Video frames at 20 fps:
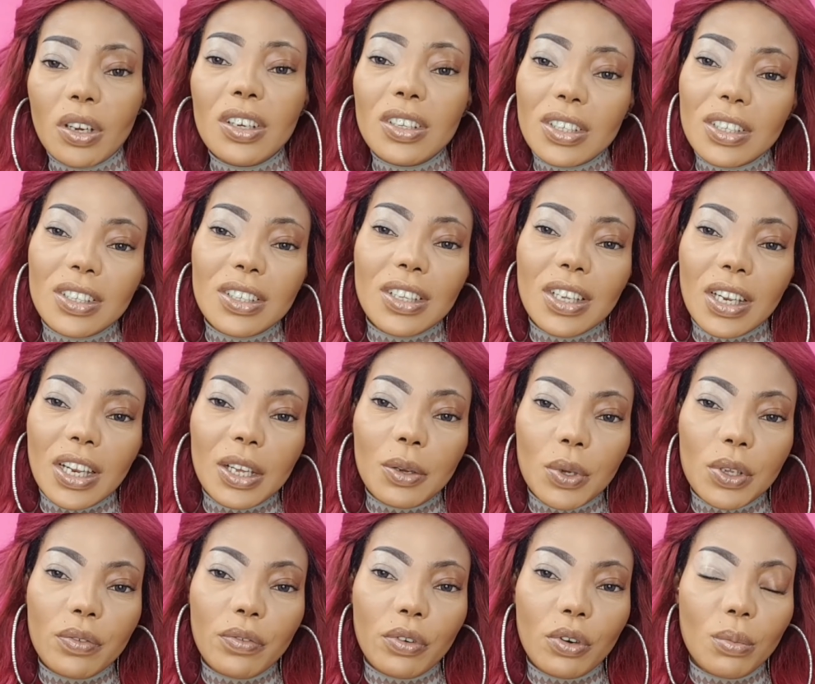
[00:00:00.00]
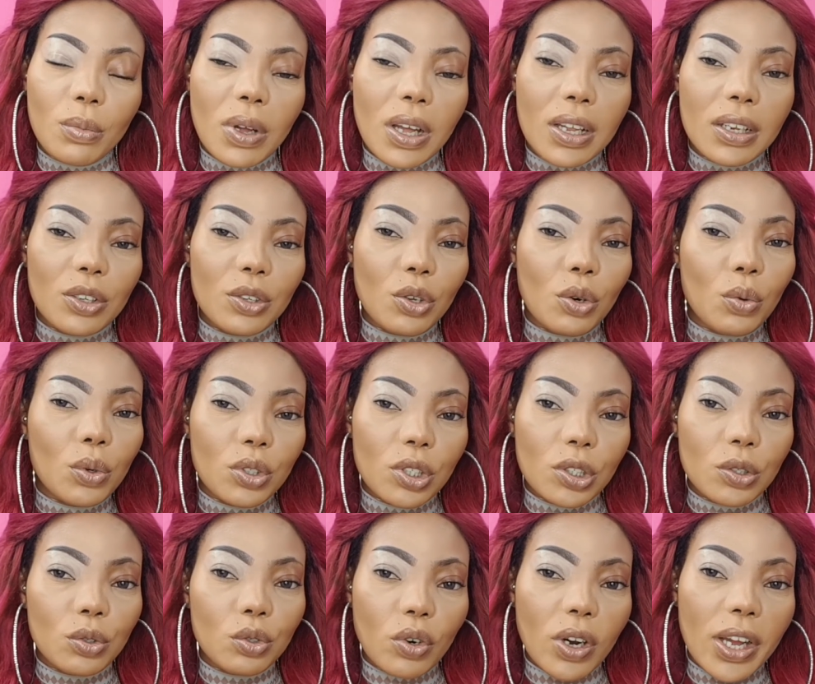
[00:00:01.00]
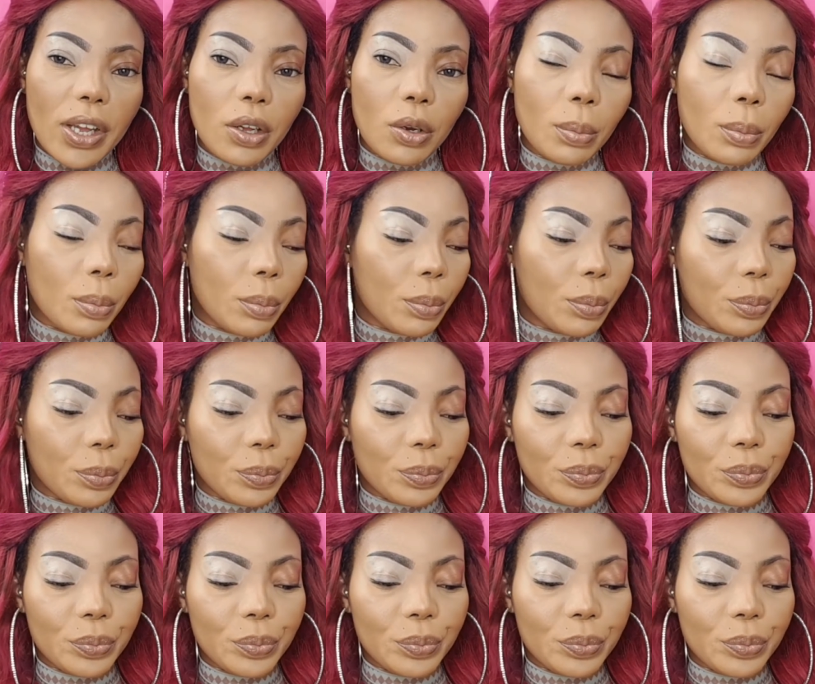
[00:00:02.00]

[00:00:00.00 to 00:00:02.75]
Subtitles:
because it's in a liquid form and you don't want it to dry up.